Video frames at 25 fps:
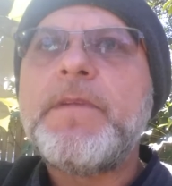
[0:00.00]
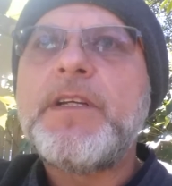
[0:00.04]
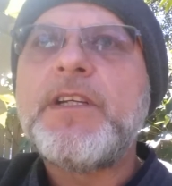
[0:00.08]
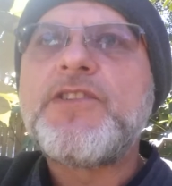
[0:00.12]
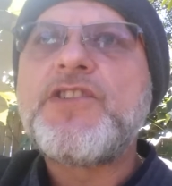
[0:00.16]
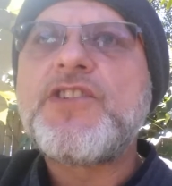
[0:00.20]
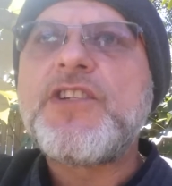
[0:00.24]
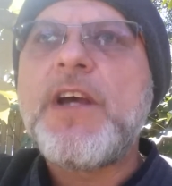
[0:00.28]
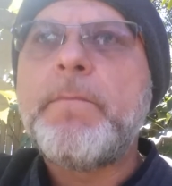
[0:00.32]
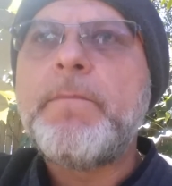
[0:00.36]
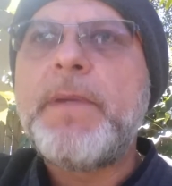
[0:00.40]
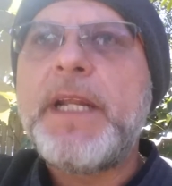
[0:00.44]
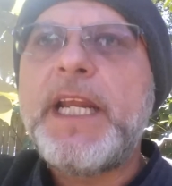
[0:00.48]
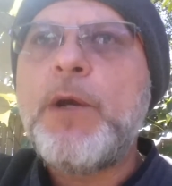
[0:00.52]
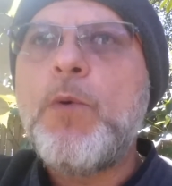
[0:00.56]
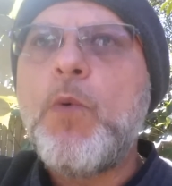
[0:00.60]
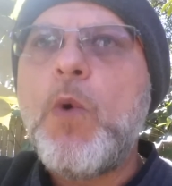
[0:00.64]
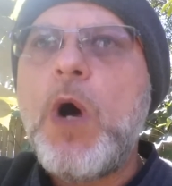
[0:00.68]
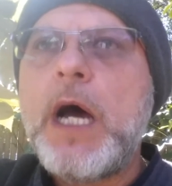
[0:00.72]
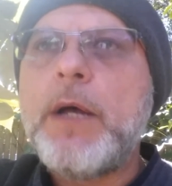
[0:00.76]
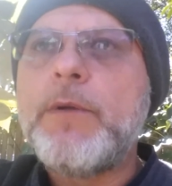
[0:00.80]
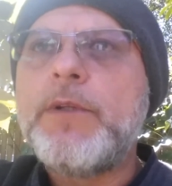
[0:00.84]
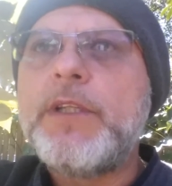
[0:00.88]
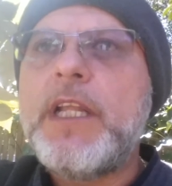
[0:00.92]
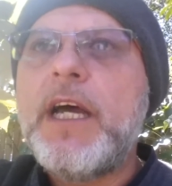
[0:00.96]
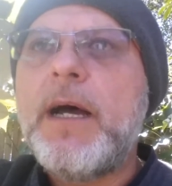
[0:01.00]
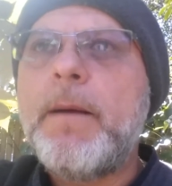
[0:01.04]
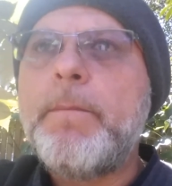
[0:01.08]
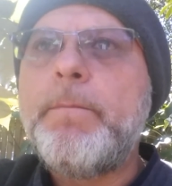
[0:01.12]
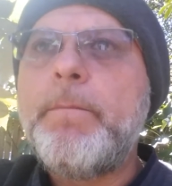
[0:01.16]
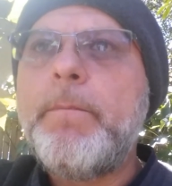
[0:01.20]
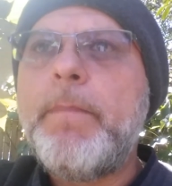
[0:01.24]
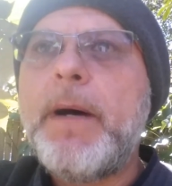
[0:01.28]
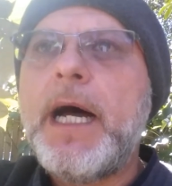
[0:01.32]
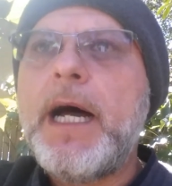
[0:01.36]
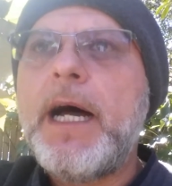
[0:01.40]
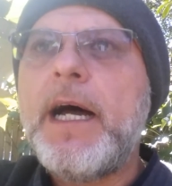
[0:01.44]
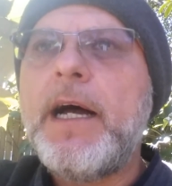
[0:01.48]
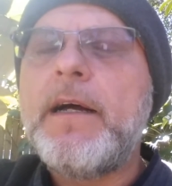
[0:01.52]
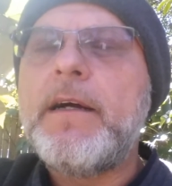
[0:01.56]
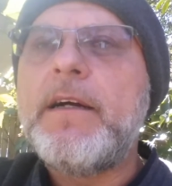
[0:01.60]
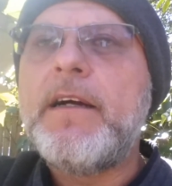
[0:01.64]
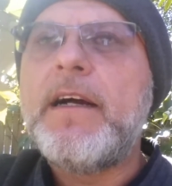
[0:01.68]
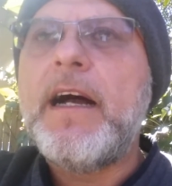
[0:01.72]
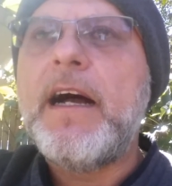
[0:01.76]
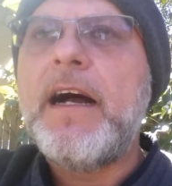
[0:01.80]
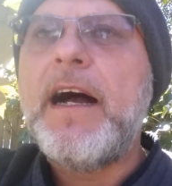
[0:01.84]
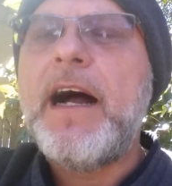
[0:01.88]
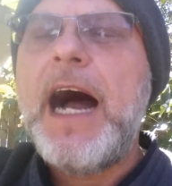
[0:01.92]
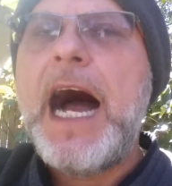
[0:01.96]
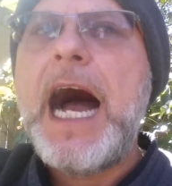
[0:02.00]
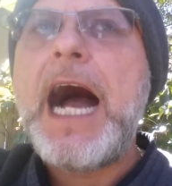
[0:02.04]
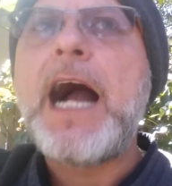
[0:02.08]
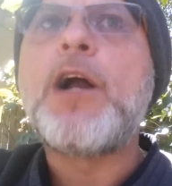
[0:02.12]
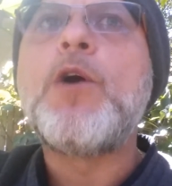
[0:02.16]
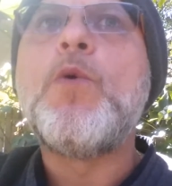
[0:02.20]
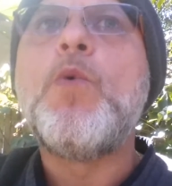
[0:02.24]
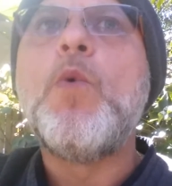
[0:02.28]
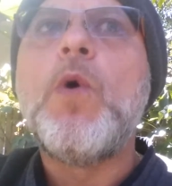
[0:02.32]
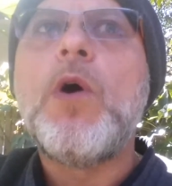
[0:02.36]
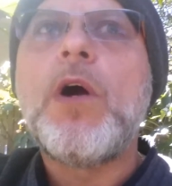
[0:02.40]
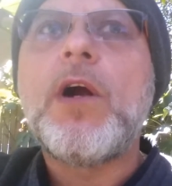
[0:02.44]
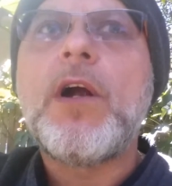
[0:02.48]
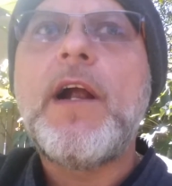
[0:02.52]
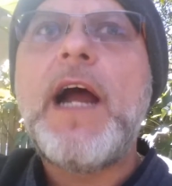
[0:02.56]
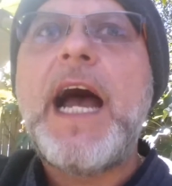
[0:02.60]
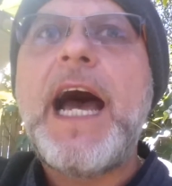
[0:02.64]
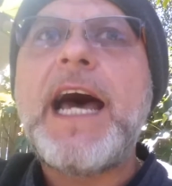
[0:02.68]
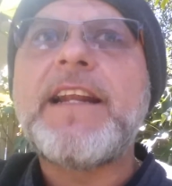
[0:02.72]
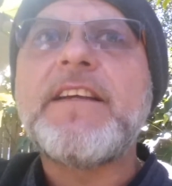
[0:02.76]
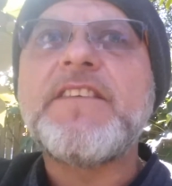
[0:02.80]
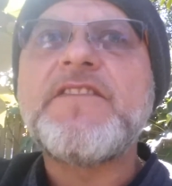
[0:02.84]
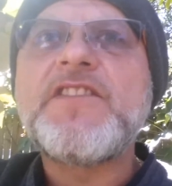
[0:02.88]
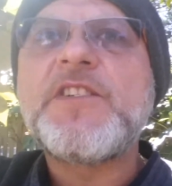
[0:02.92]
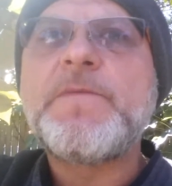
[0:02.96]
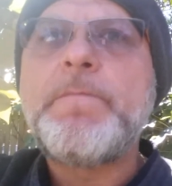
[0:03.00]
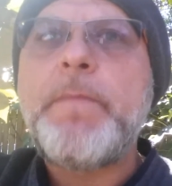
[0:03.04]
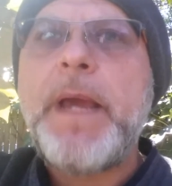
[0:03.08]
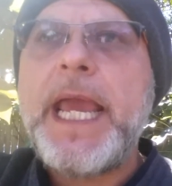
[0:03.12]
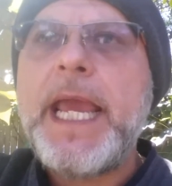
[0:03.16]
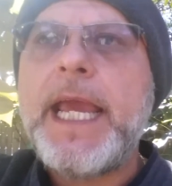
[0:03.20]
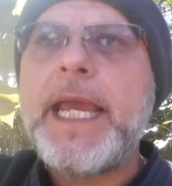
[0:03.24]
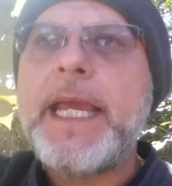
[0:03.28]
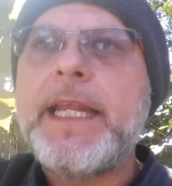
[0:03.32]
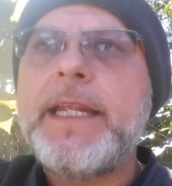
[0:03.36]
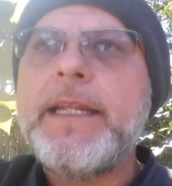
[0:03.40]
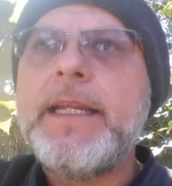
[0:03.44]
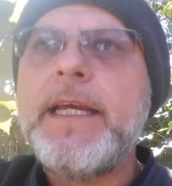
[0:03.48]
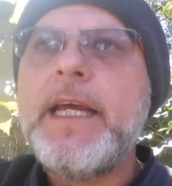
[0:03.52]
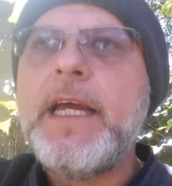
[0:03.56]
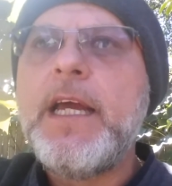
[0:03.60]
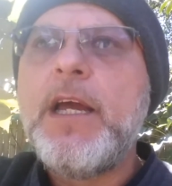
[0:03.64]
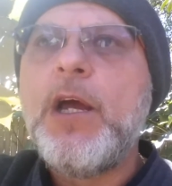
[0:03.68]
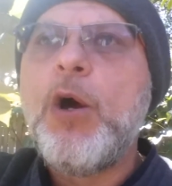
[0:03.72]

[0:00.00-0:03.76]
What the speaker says: somebody wound up Aqua out of Spain